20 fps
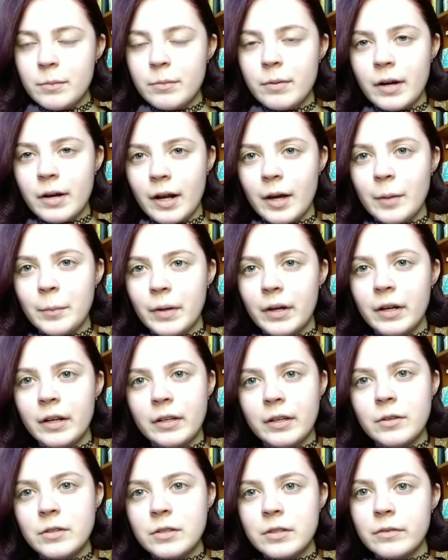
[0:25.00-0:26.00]
but I'm going
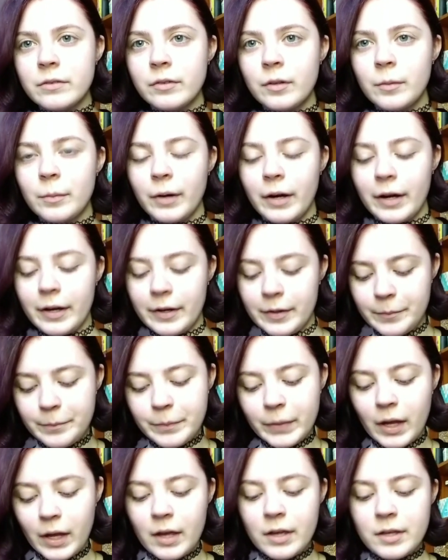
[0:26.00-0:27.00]
to use it for Pride.
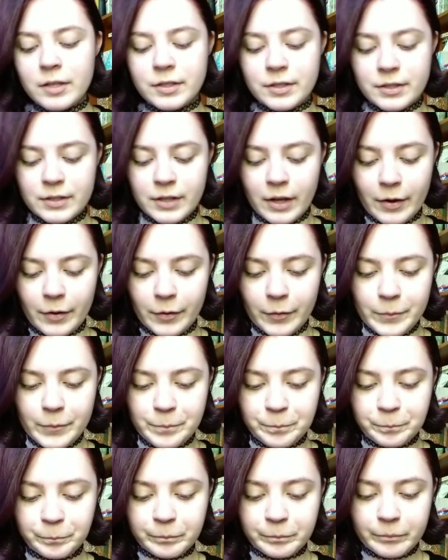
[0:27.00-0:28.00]
So
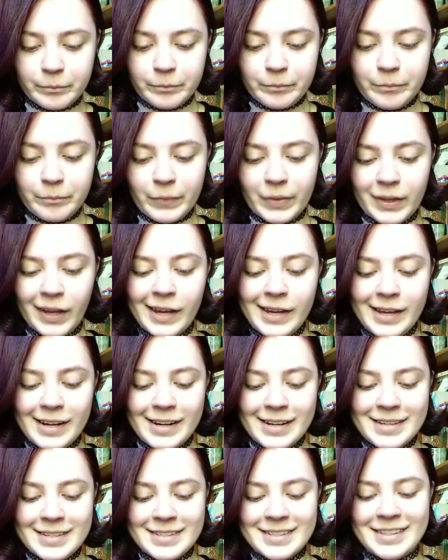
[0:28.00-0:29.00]

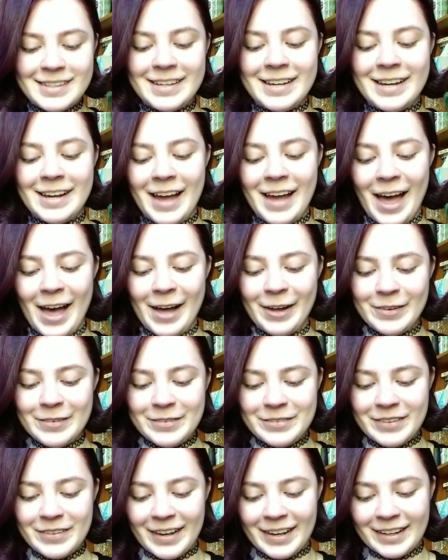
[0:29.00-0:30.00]
it is the
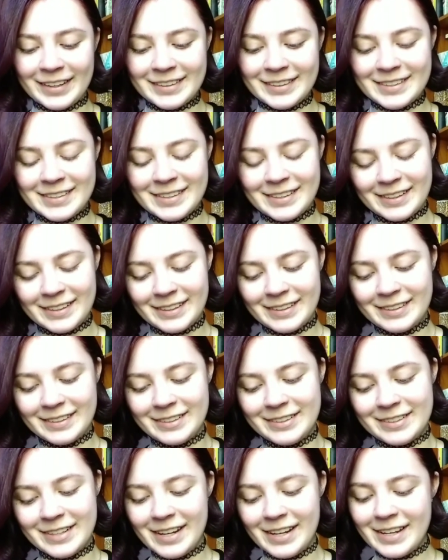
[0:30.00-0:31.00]

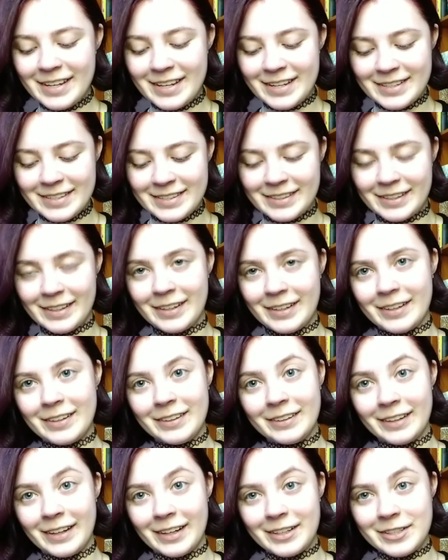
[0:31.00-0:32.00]
ElfxJkissa
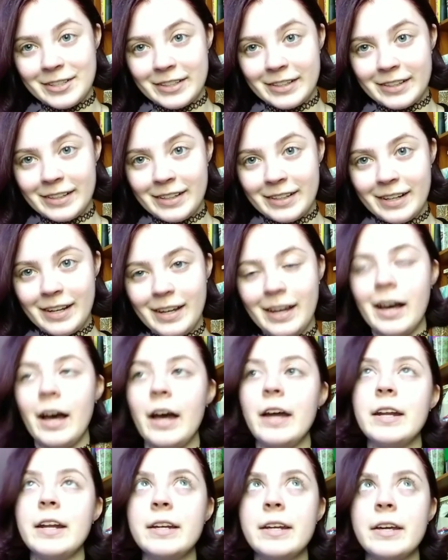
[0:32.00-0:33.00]
collection.
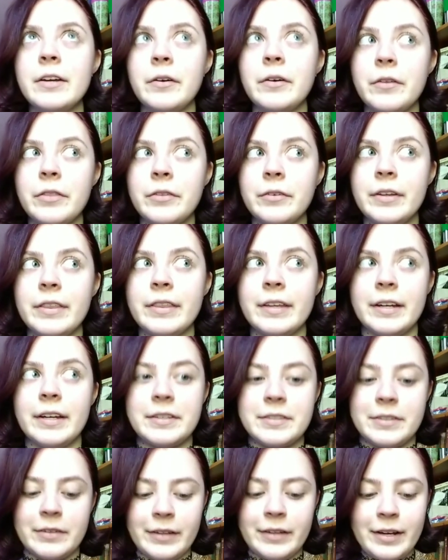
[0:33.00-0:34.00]
I didn't get all three
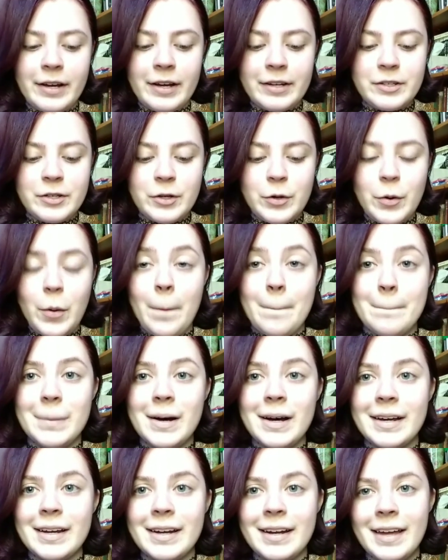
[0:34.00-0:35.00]
things, I only got two,
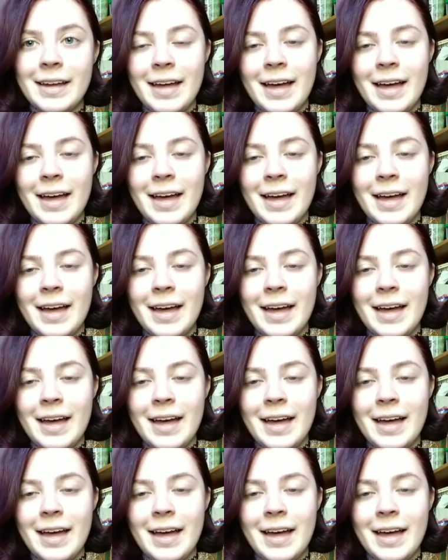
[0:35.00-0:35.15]
but